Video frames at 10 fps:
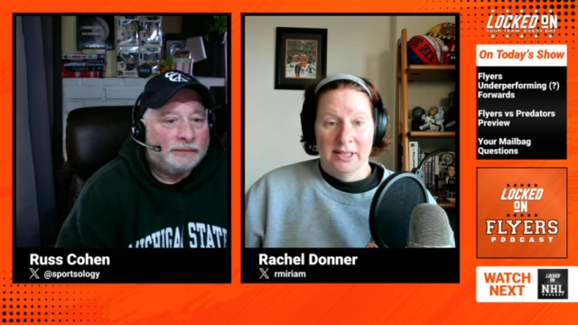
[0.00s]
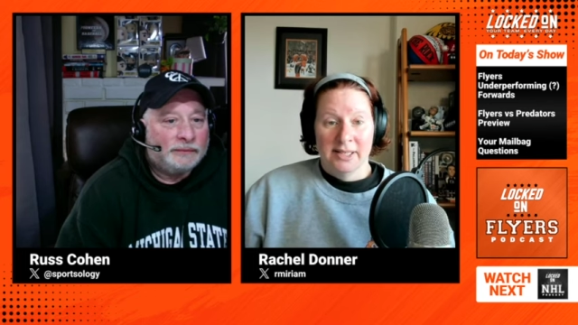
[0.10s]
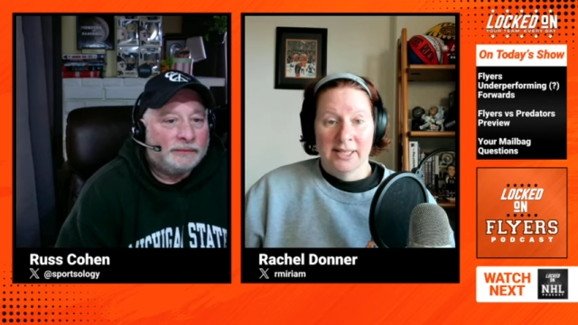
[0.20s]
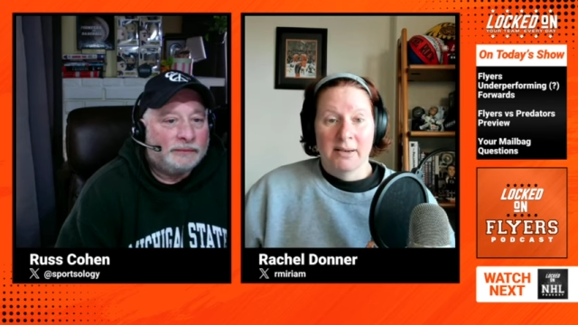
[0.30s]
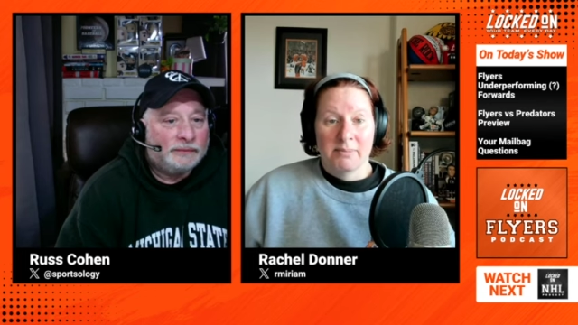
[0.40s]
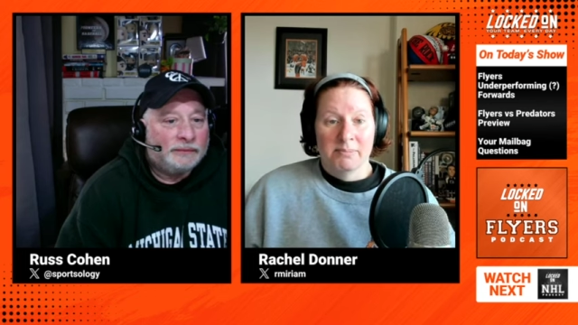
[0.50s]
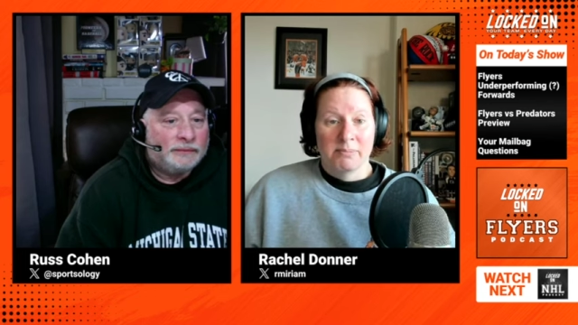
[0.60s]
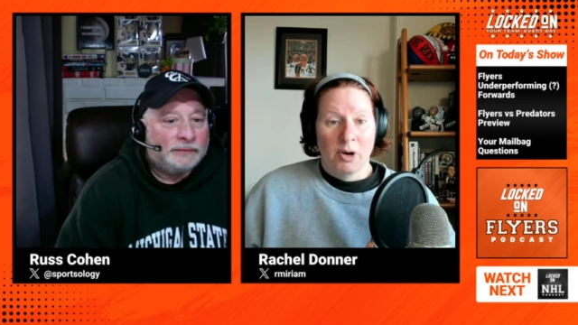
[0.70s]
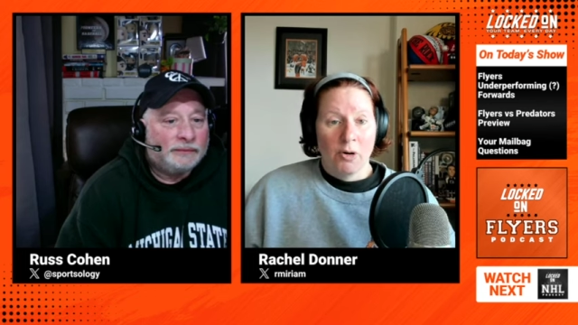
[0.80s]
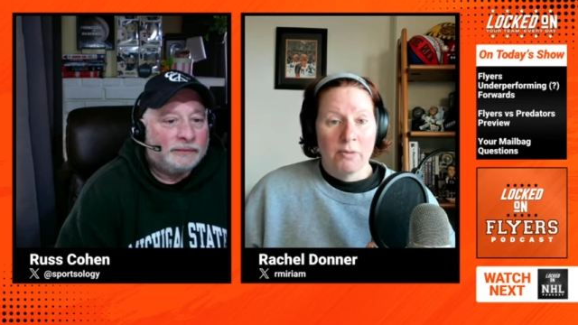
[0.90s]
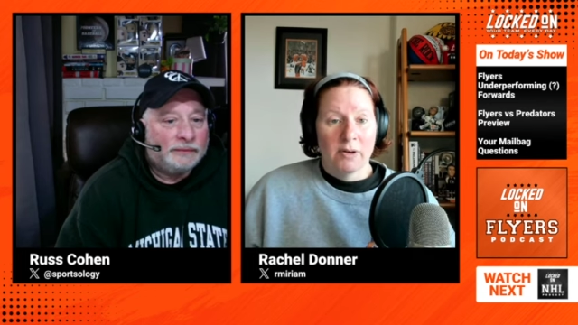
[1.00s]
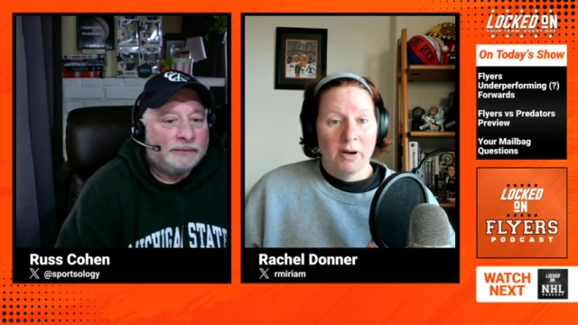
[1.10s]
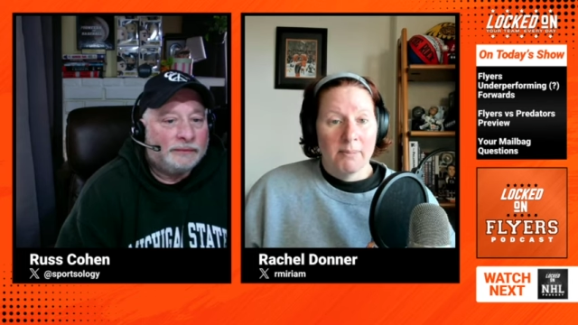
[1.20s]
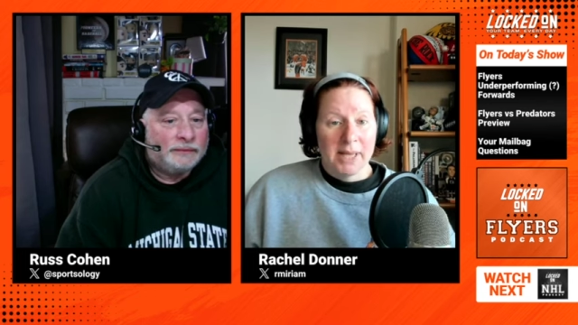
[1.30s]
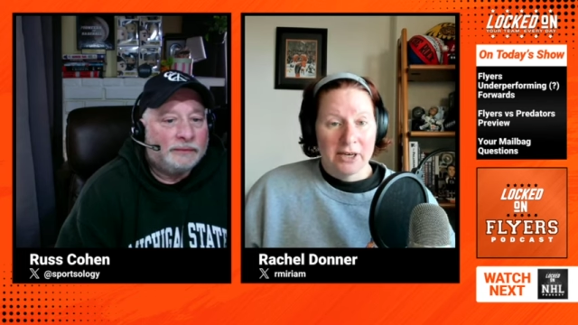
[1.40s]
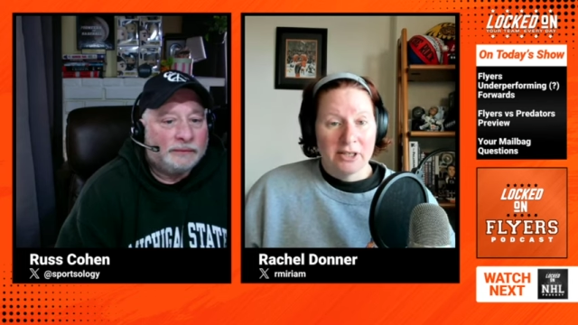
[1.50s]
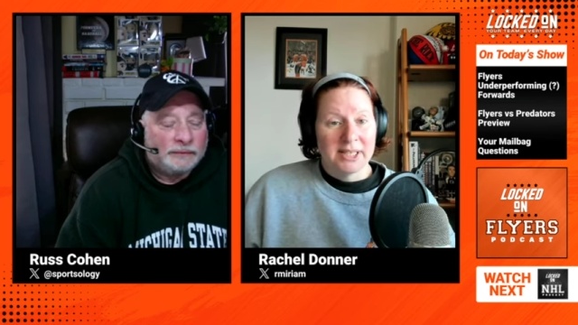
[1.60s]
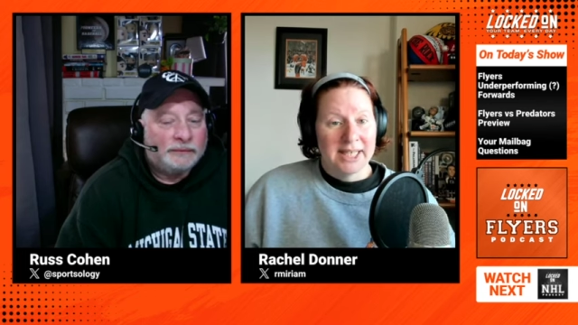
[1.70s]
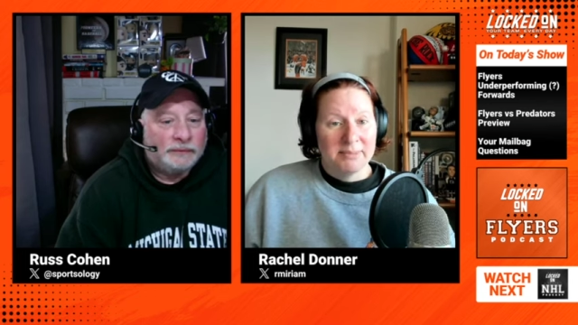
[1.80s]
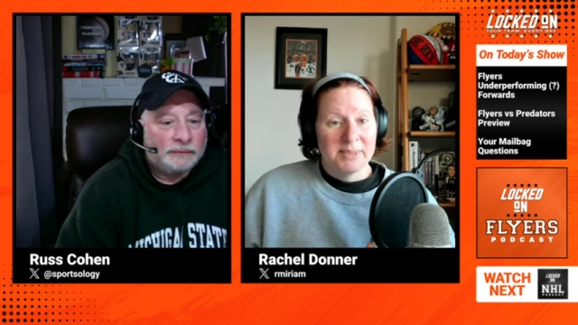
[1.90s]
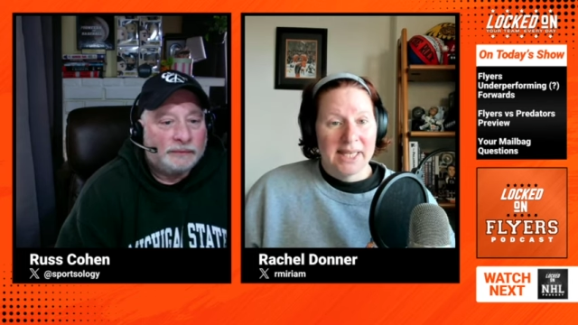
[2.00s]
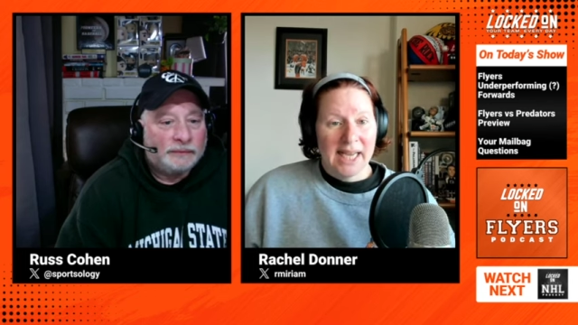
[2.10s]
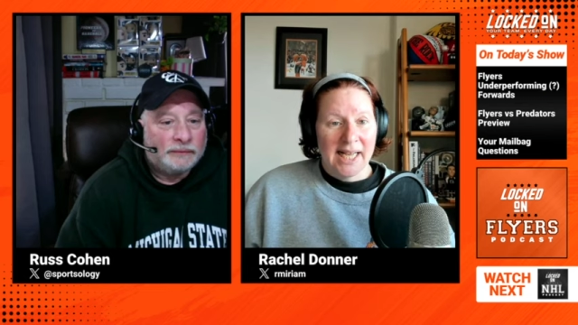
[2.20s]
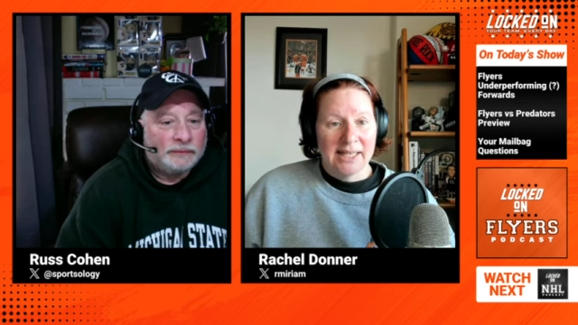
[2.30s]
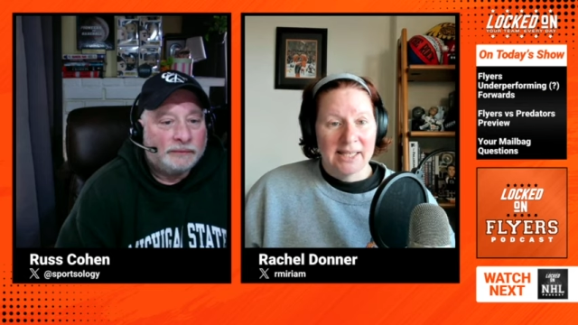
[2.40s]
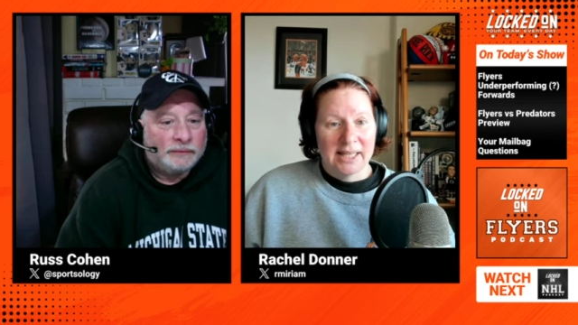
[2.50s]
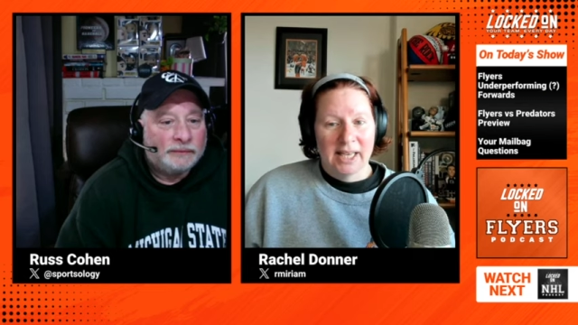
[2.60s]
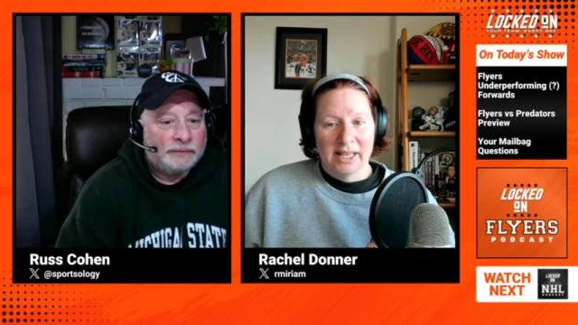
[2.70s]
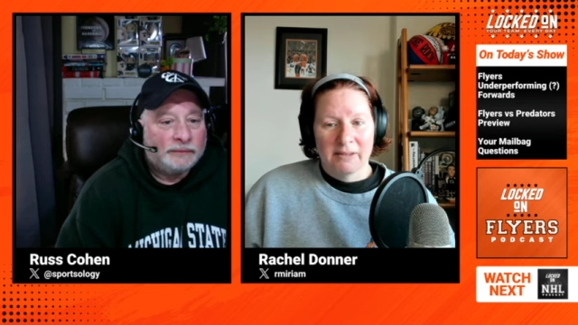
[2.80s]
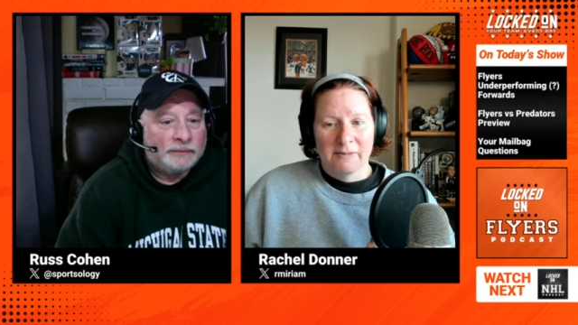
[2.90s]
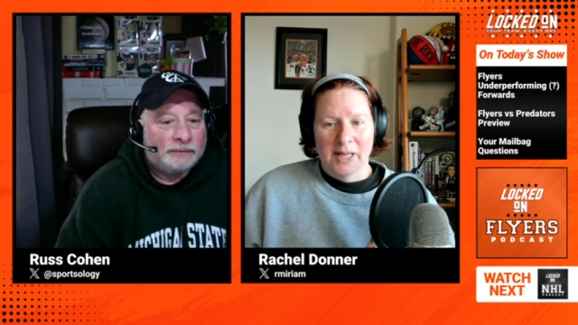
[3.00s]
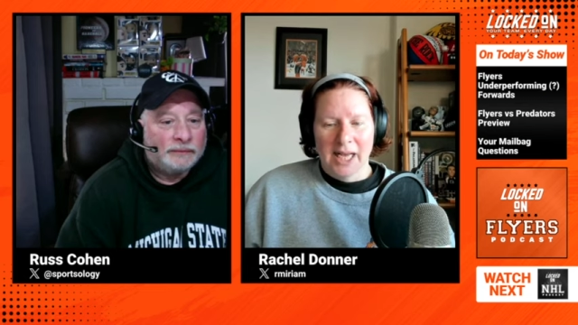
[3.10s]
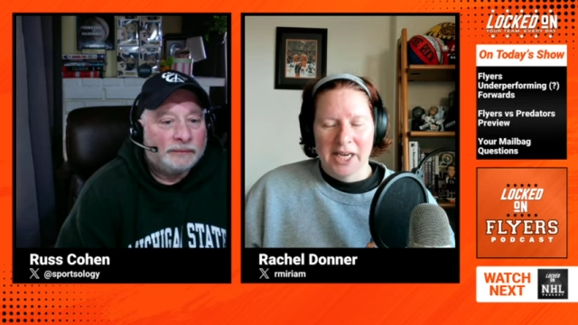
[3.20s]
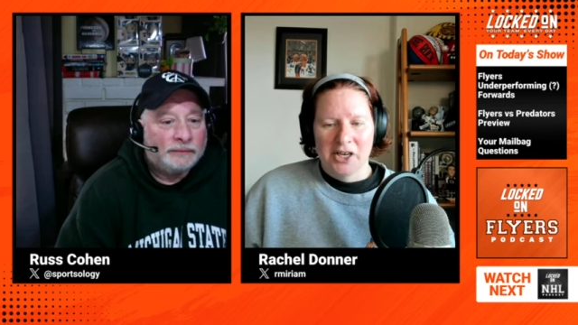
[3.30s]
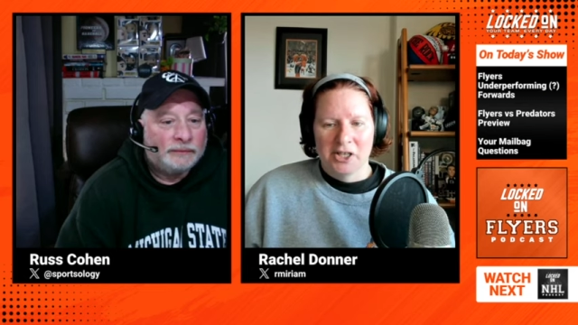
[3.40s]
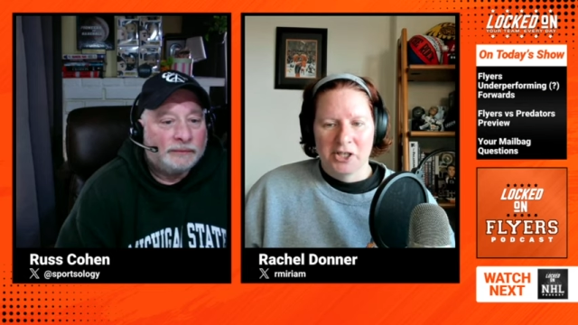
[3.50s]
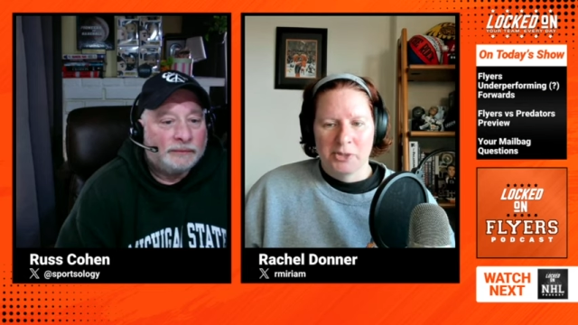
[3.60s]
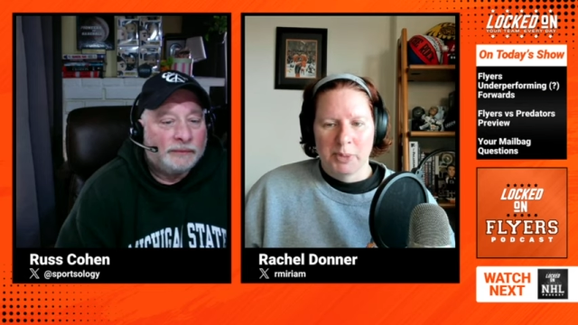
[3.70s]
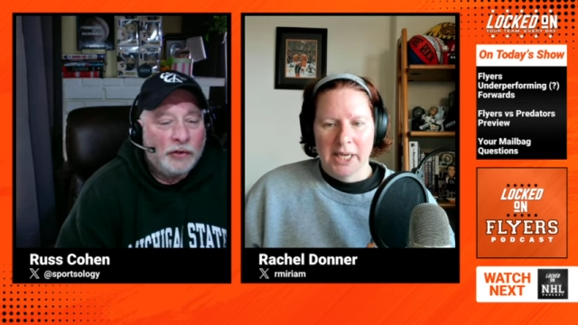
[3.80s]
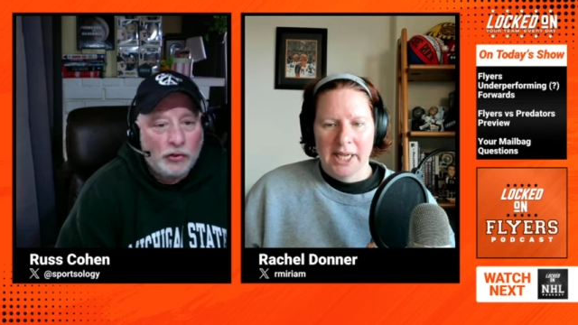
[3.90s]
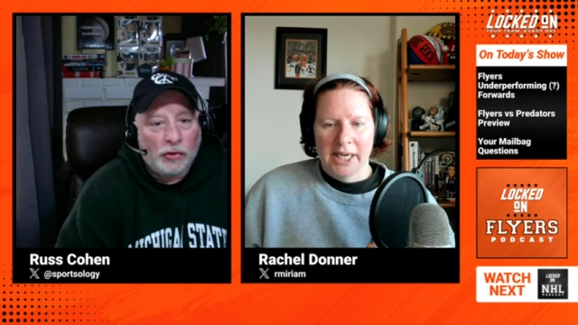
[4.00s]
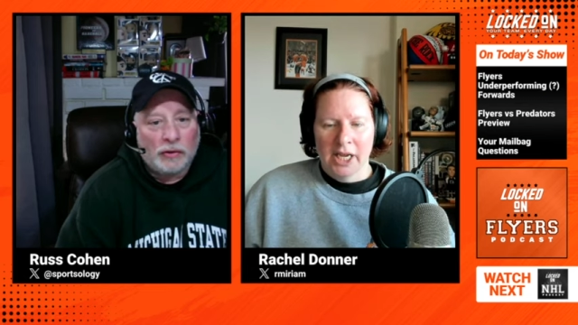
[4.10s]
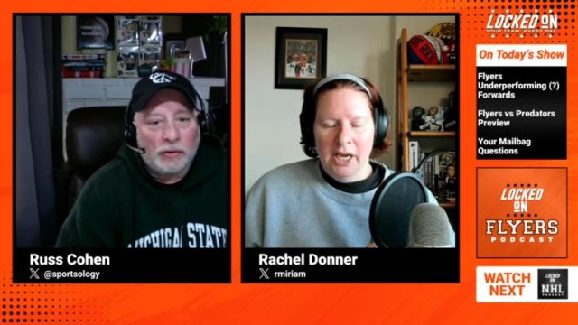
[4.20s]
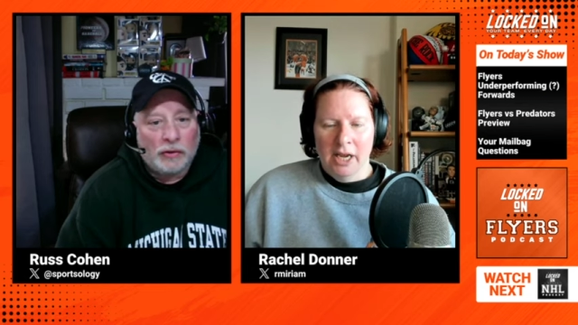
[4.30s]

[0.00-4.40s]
Speaker 1: some overall better team stats than the Flyers, but sure.